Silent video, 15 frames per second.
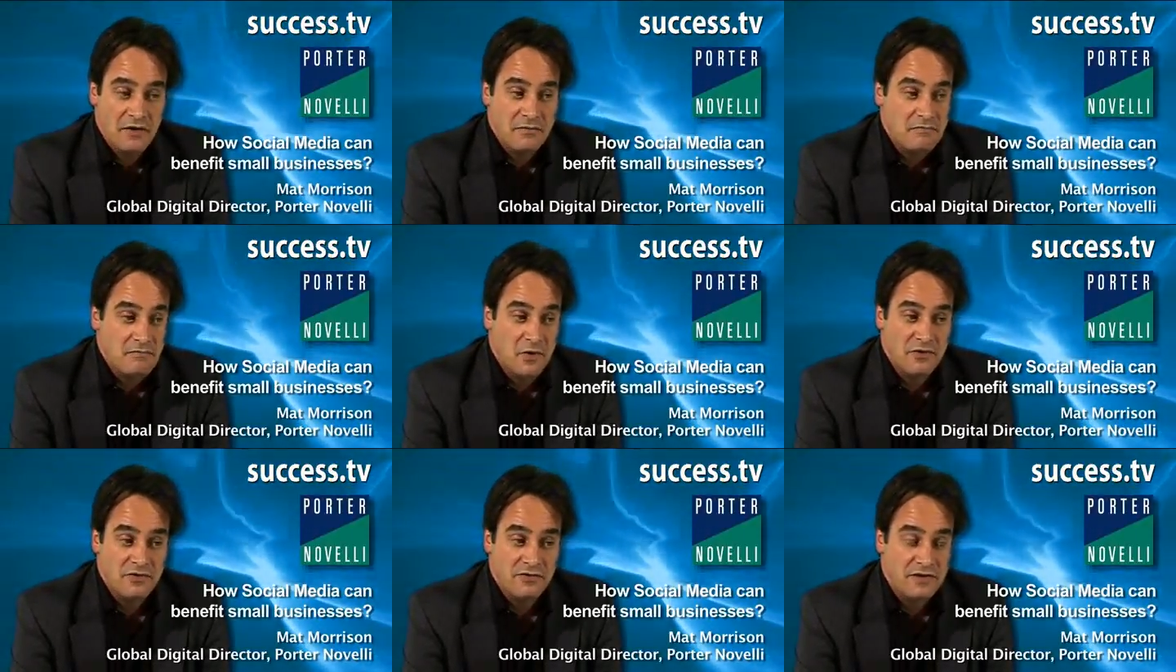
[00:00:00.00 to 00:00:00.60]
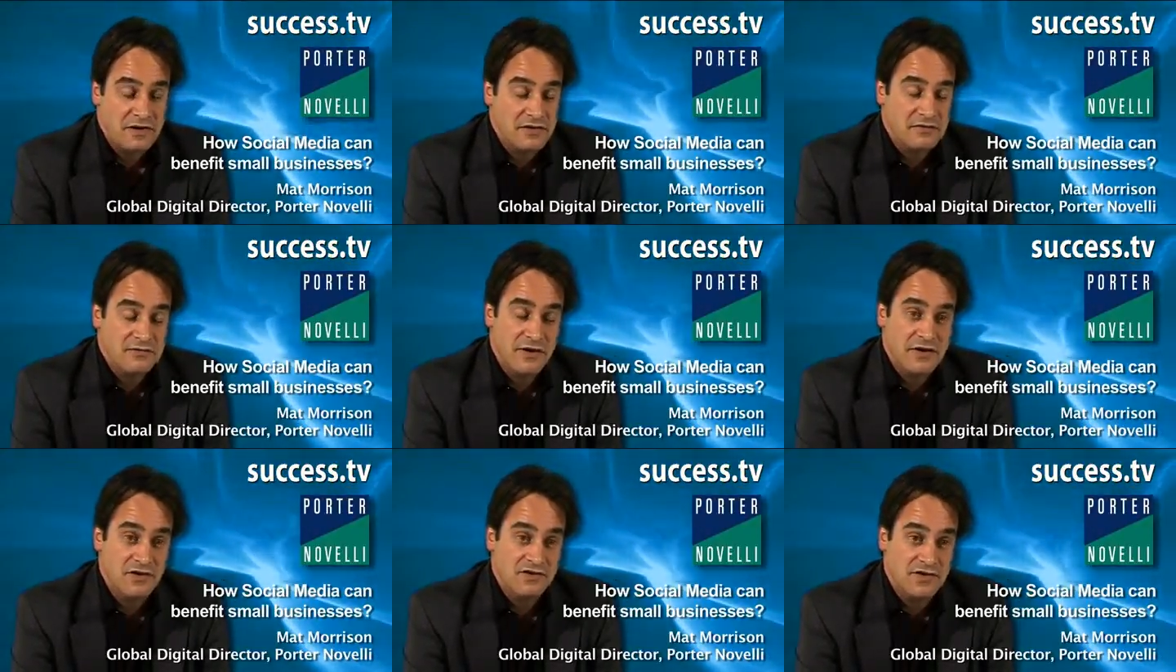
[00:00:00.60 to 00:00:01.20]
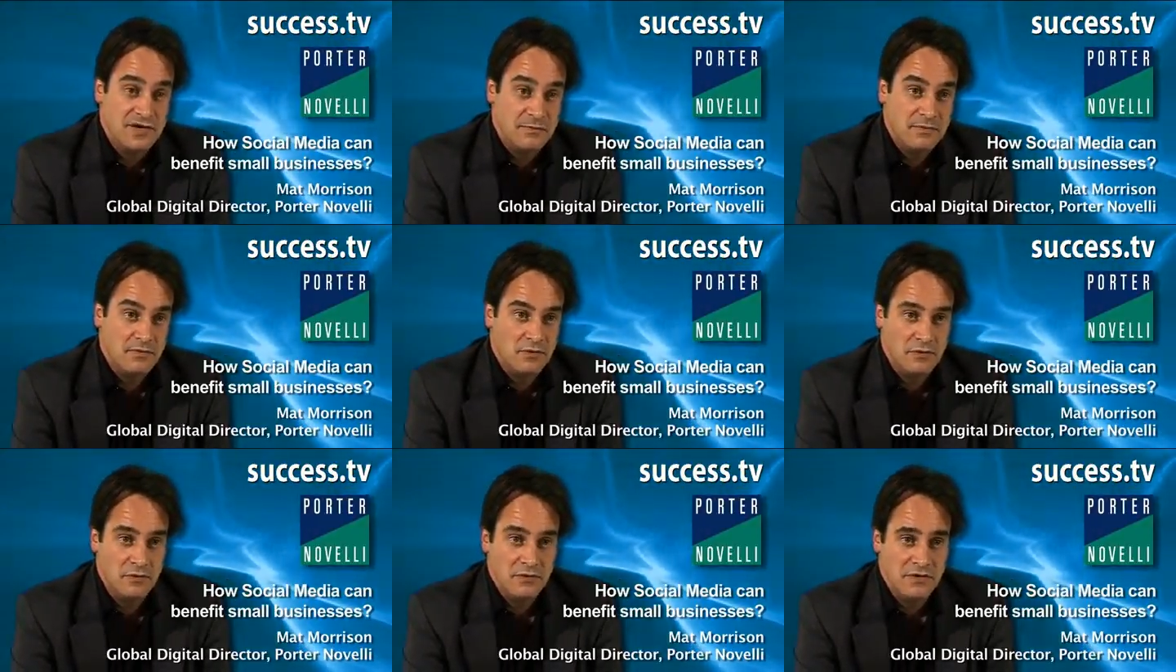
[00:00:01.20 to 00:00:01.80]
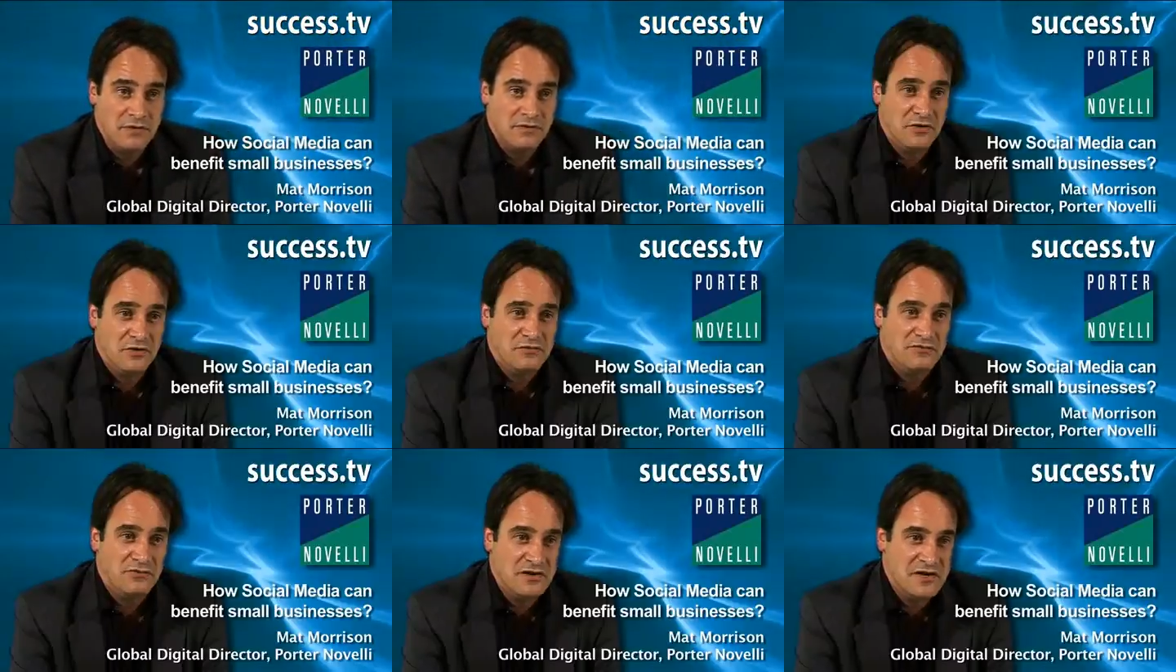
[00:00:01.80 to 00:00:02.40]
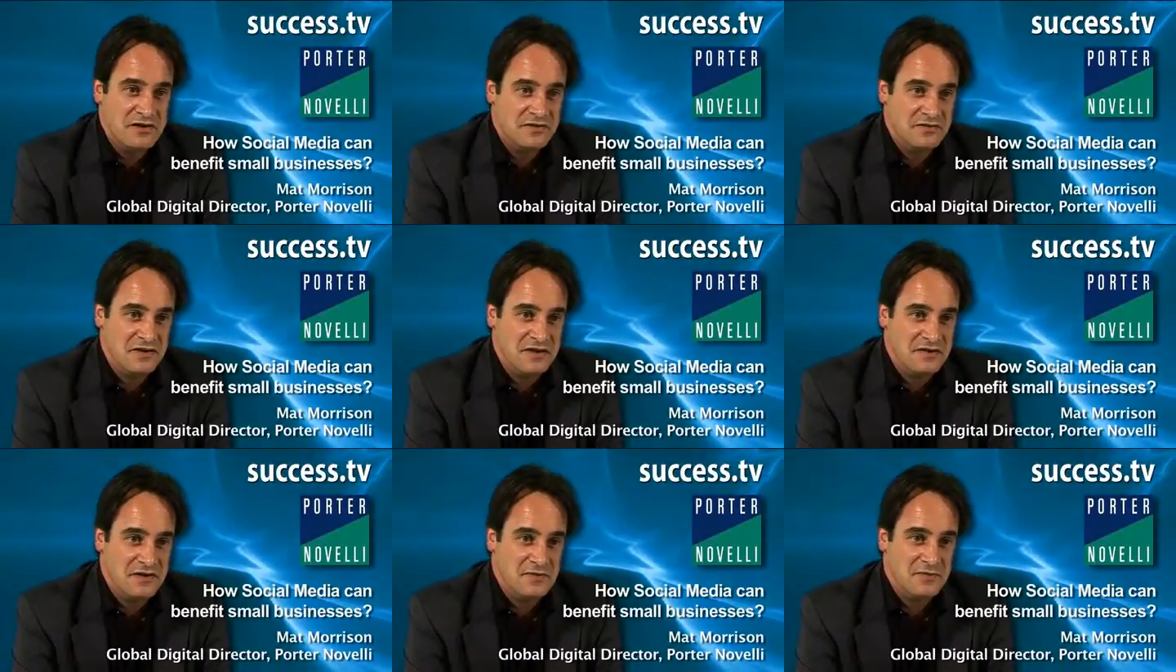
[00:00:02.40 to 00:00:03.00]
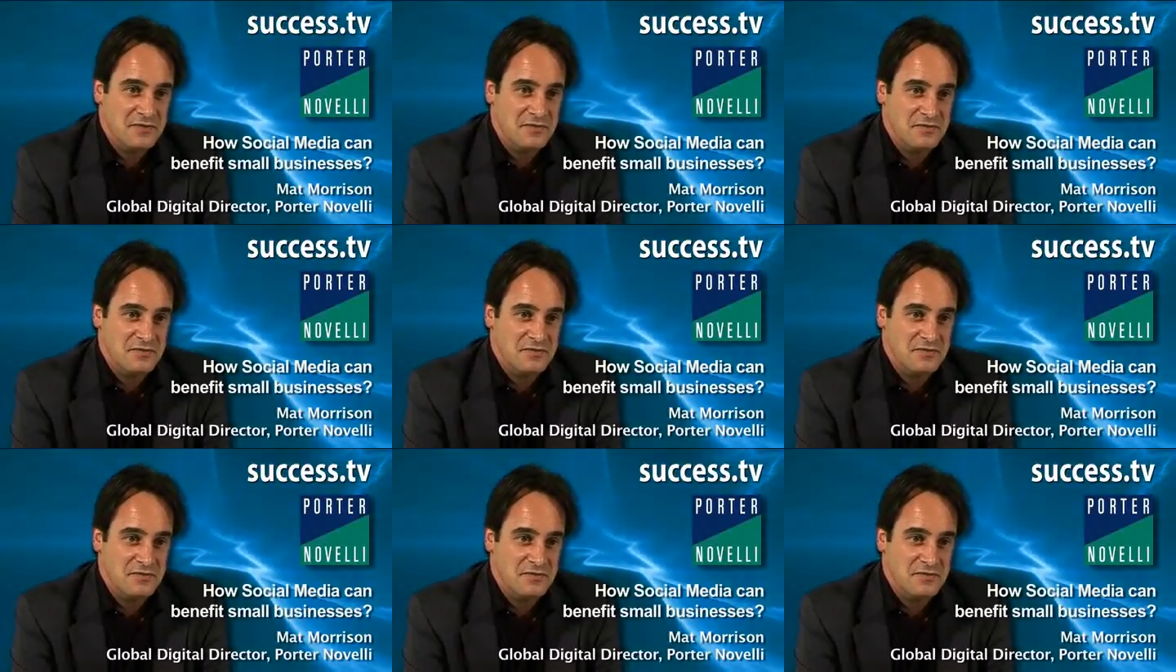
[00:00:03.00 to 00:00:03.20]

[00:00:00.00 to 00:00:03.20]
Monitoring is very cheap, or if not free, to set up.